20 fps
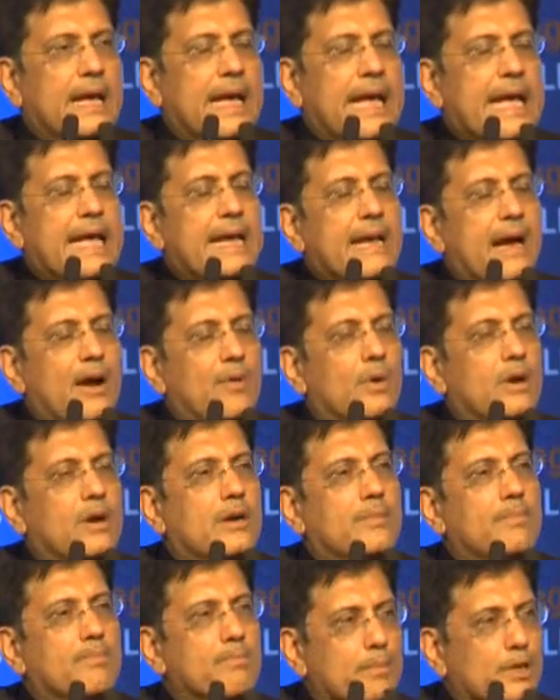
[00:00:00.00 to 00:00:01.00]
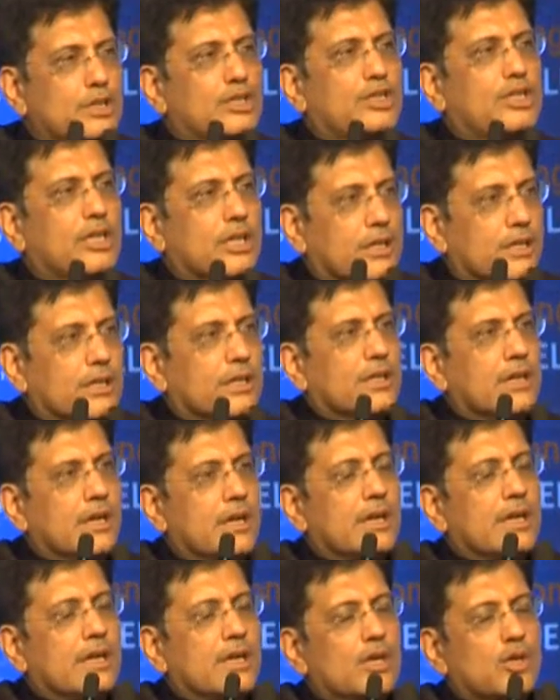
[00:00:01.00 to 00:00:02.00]
in our mission
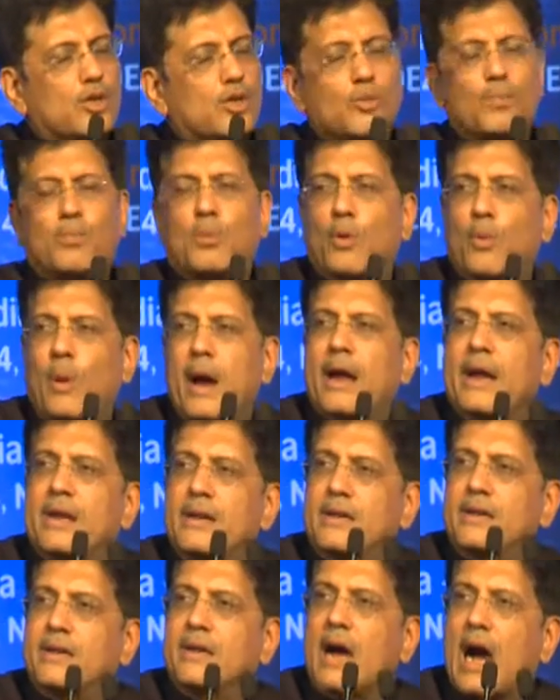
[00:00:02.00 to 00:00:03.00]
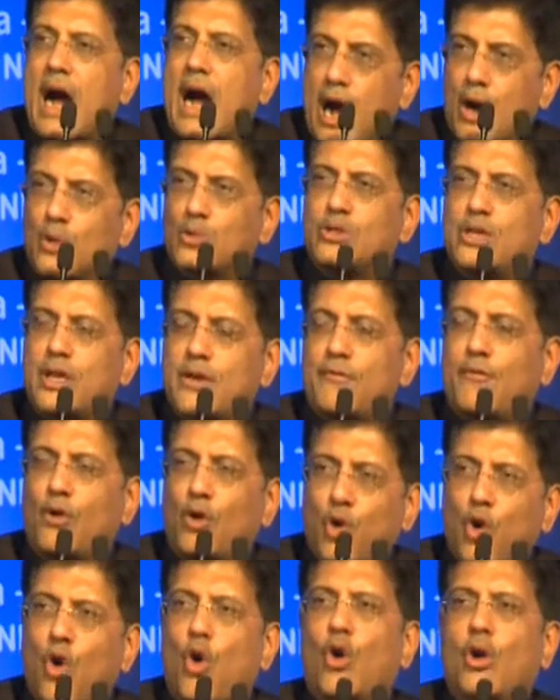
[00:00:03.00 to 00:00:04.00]
to provide housing for
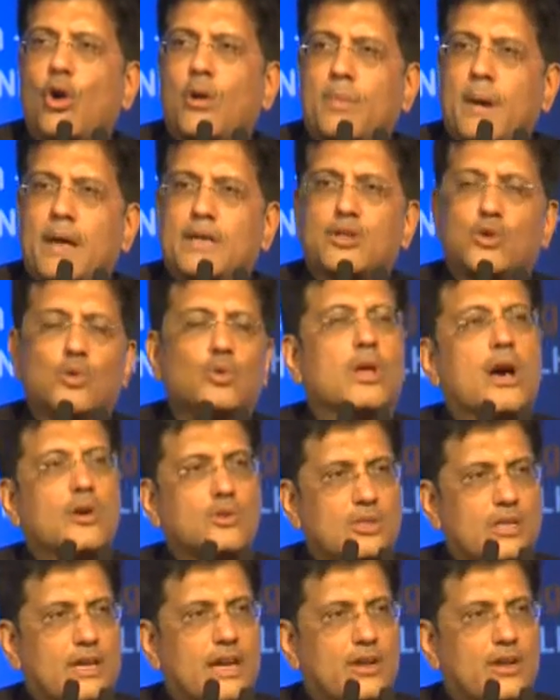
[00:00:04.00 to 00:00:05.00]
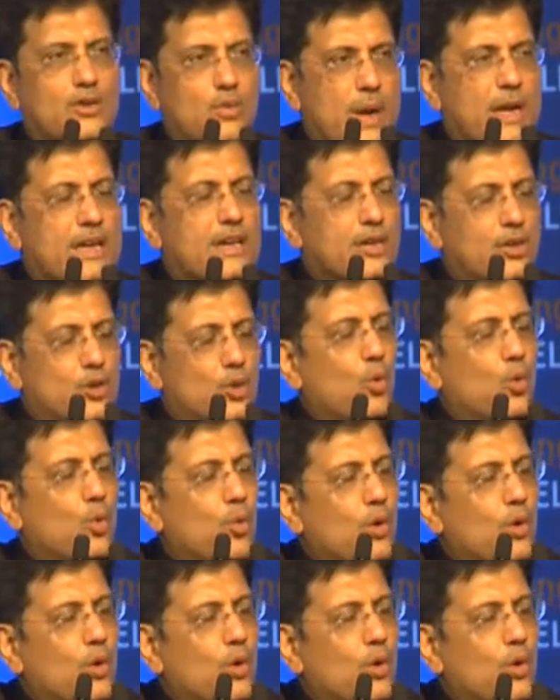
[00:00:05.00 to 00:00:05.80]
all by 2022.